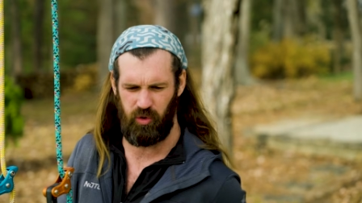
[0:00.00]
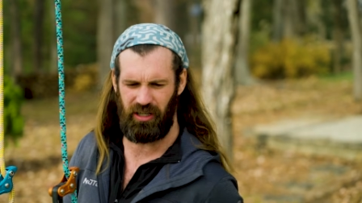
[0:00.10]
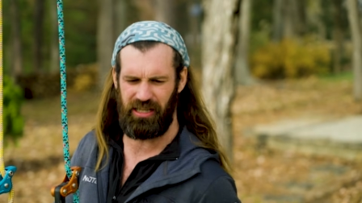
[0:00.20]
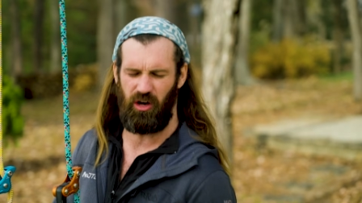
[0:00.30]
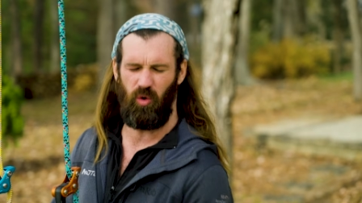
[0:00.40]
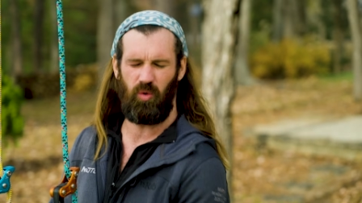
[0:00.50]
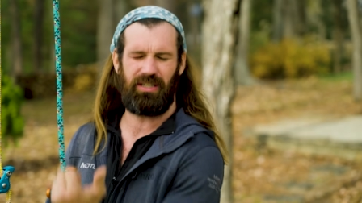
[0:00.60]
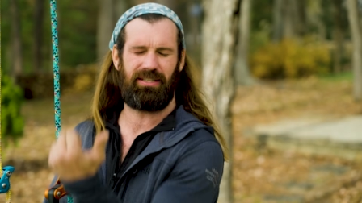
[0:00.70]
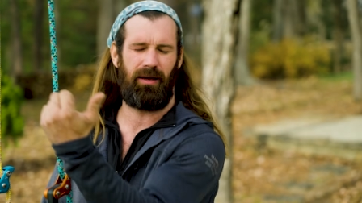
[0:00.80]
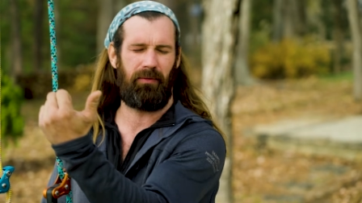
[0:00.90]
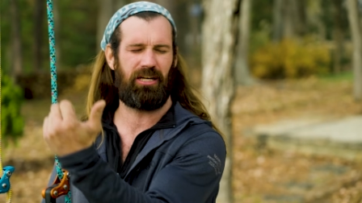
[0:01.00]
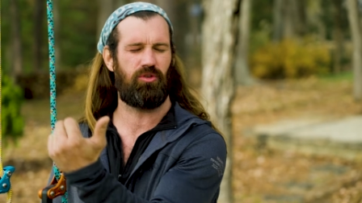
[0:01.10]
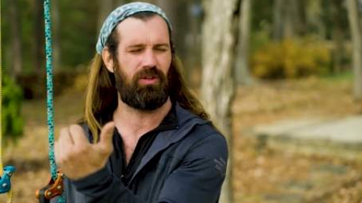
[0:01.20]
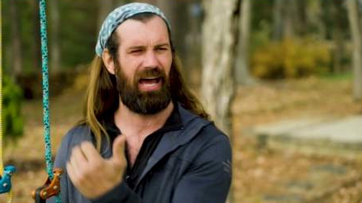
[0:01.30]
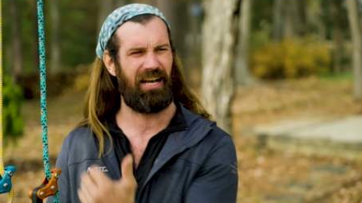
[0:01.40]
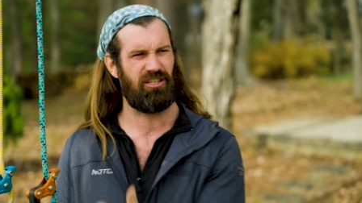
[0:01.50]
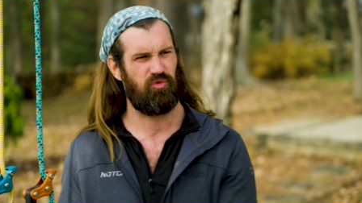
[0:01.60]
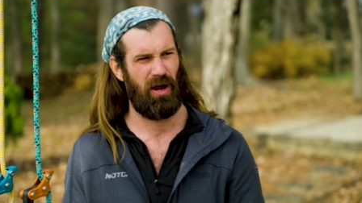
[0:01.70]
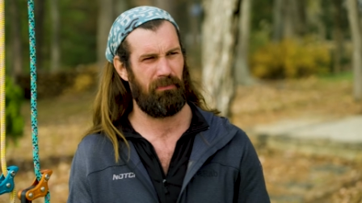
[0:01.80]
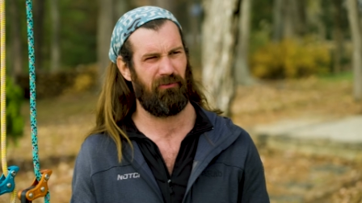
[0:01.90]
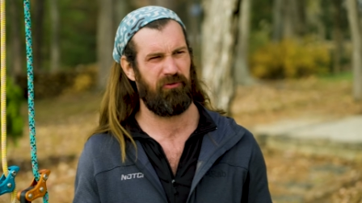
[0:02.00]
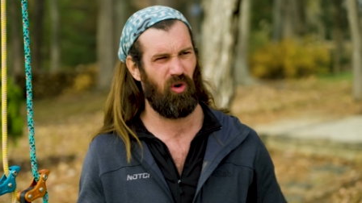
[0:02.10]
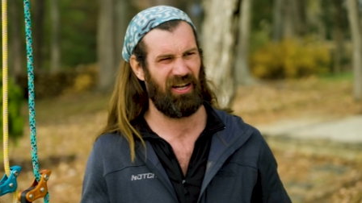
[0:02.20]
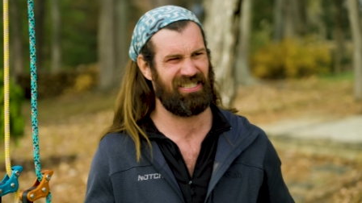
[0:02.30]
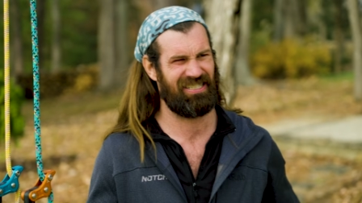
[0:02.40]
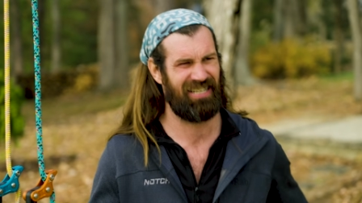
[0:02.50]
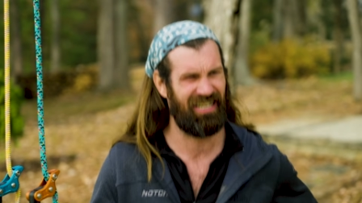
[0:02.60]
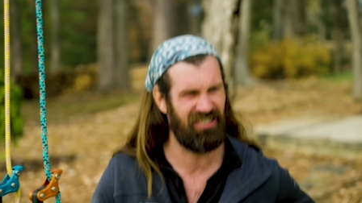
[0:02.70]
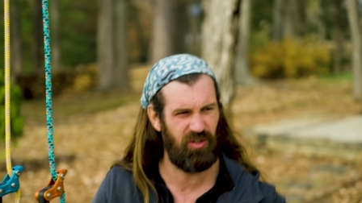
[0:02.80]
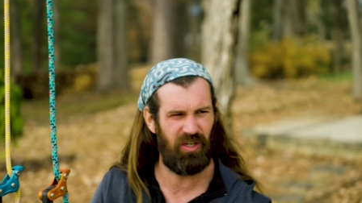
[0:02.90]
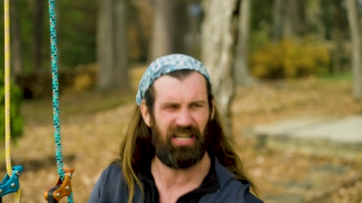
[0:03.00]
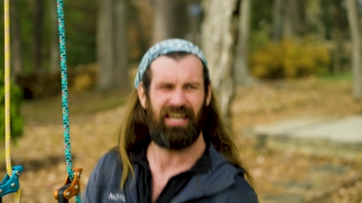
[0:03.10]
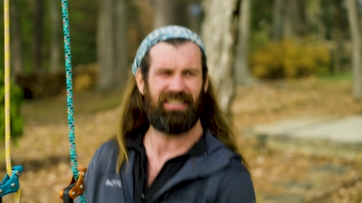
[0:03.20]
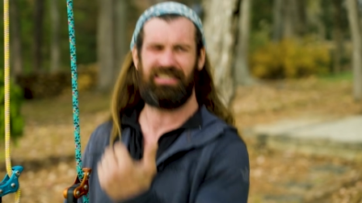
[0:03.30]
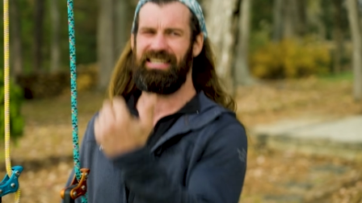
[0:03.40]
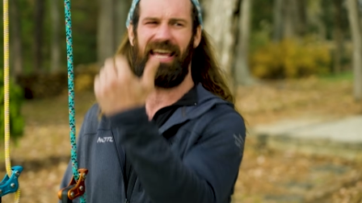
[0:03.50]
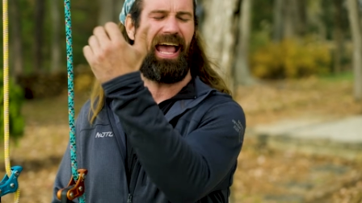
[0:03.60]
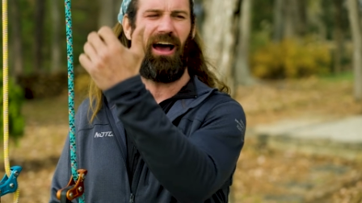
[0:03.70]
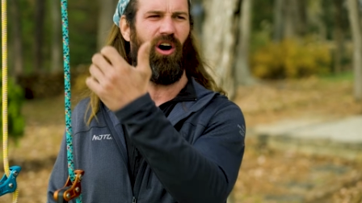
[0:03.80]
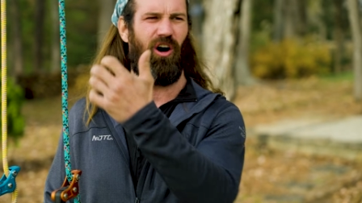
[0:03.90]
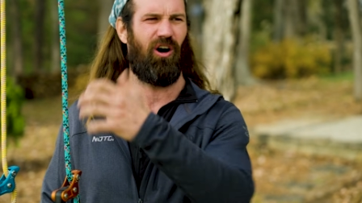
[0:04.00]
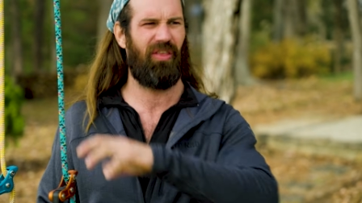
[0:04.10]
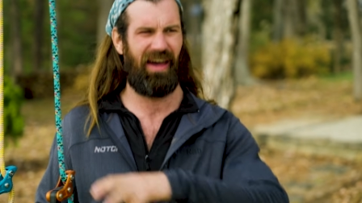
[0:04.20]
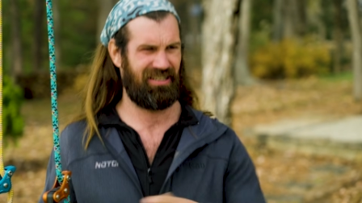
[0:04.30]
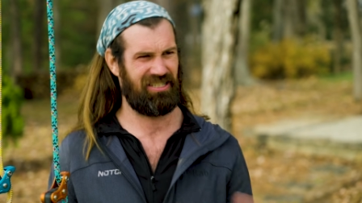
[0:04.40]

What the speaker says: Really, the only time I do that is right before I sit into it to take out all that